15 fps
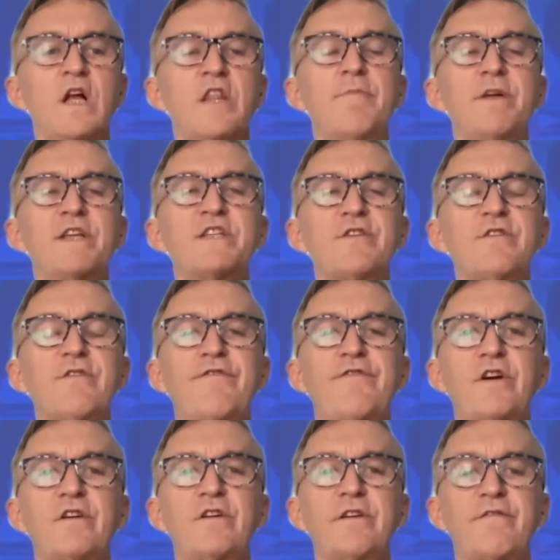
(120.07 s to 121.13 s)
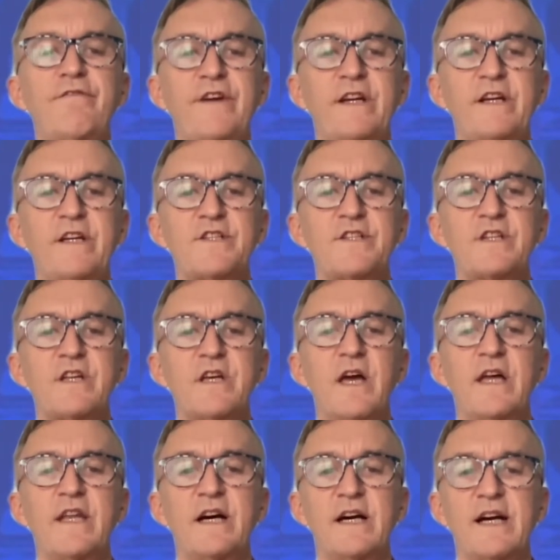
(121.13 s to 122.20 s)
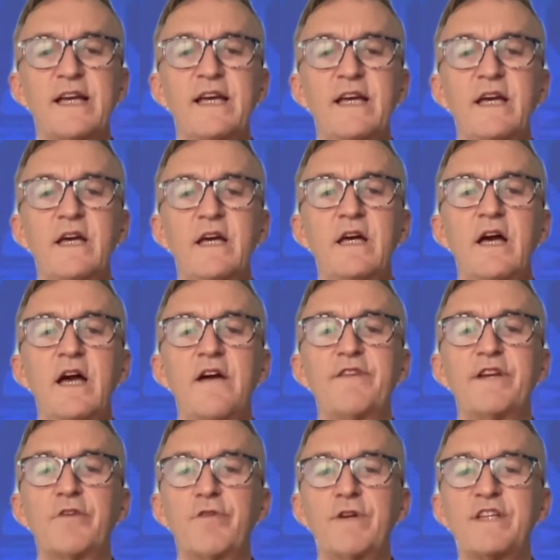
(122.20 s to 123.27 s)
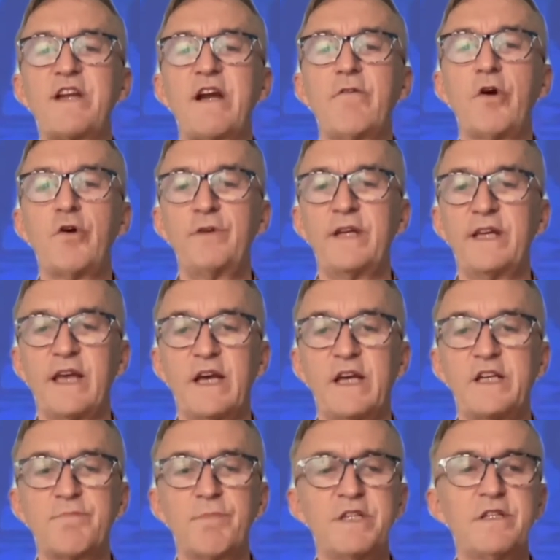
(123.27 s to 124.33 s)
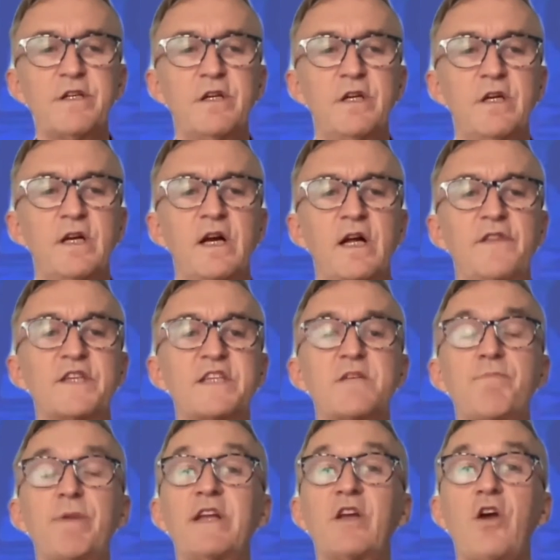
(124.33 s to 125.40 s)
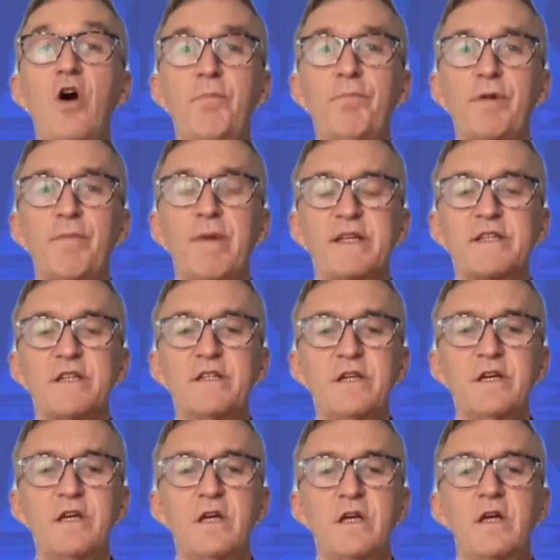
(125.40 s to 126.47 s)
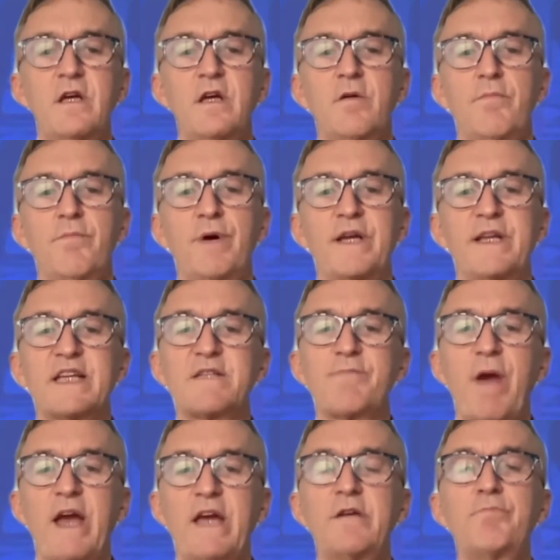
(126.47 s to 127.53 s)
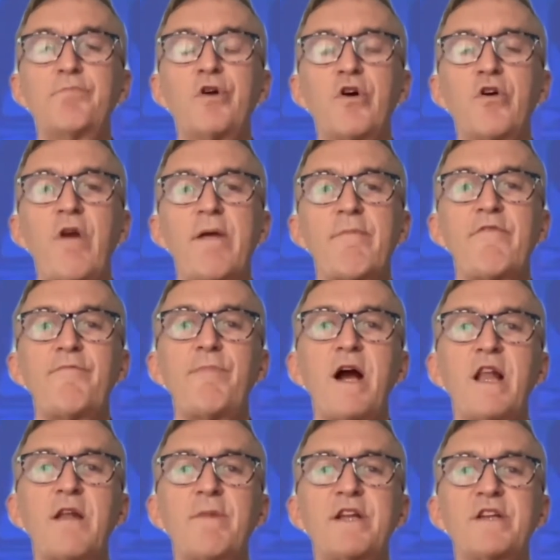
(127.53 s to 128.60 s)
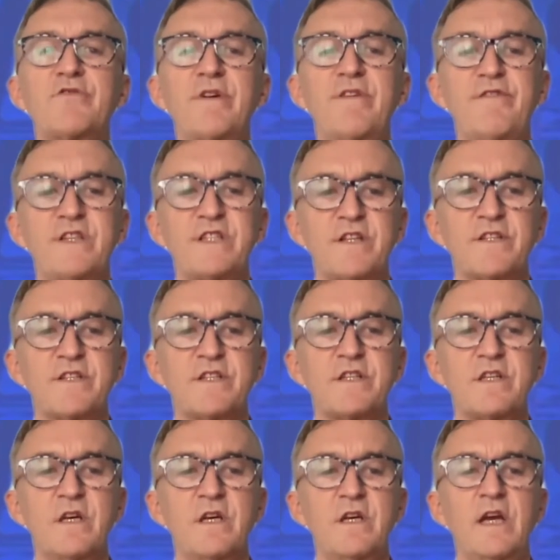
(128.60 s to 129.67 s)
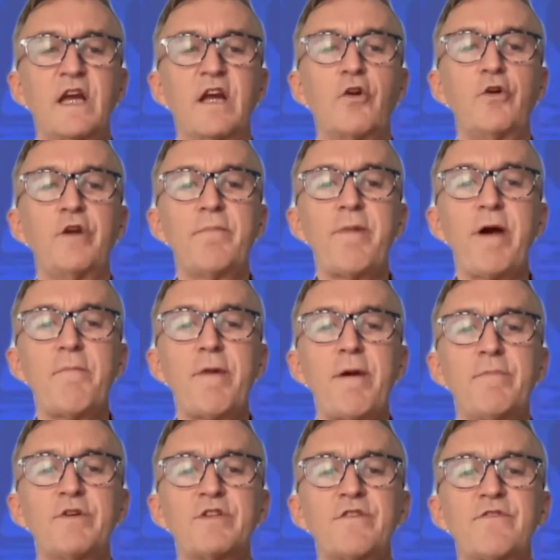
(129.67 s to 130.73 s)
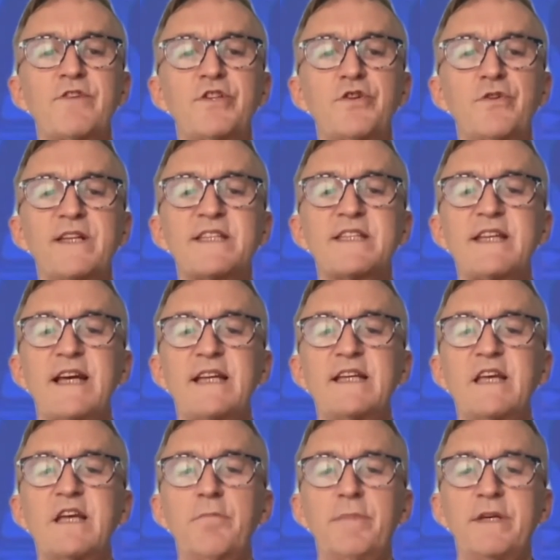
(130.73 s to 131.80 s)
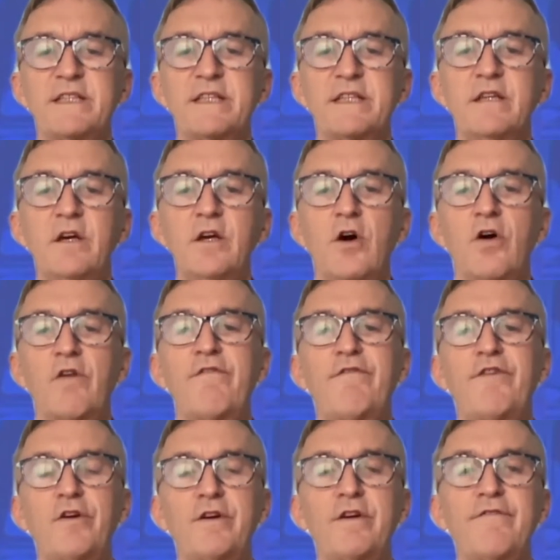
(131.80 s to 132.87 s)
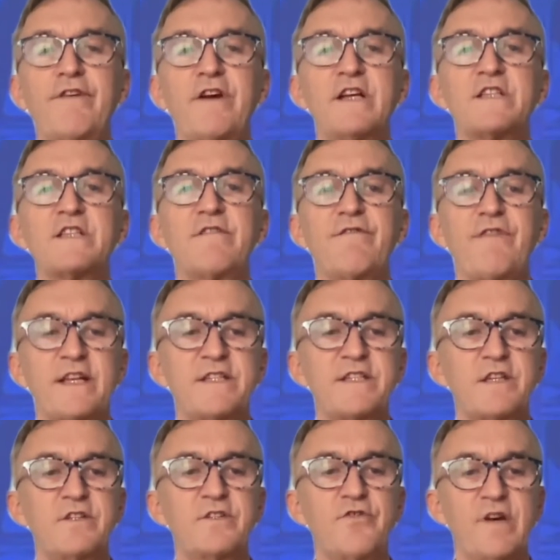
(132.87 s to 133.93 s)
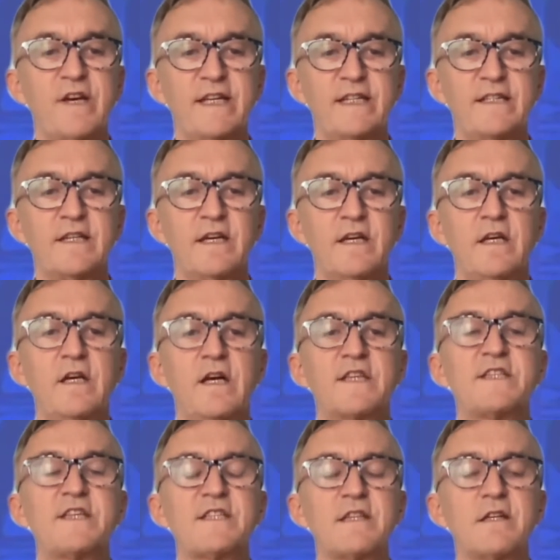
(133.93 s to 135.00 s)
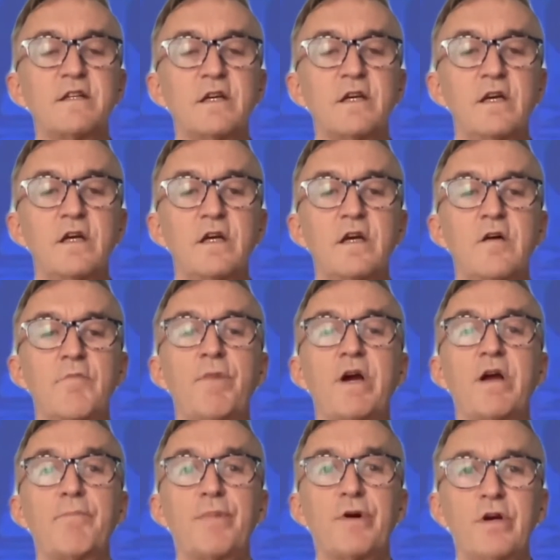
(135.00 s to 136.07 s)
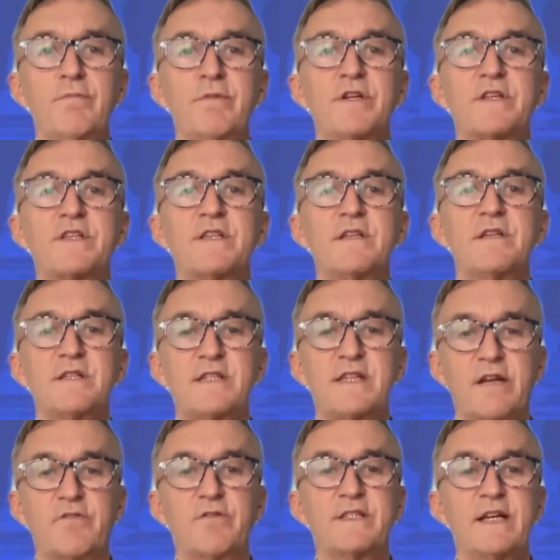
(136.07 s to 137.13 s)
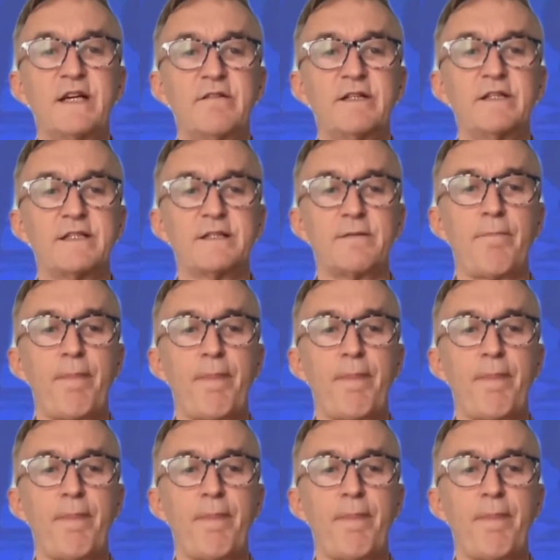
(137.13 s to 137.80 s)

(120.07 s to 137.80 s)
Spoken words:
The Minister of Foreign Affairs and I have increased our own engagement, and this has been complemented by an expanded programme of parliamentary visits, including by members of the Joint Standing Committee on Foreign Affairs, Defence and Trade, assisted by a permanent secretariat.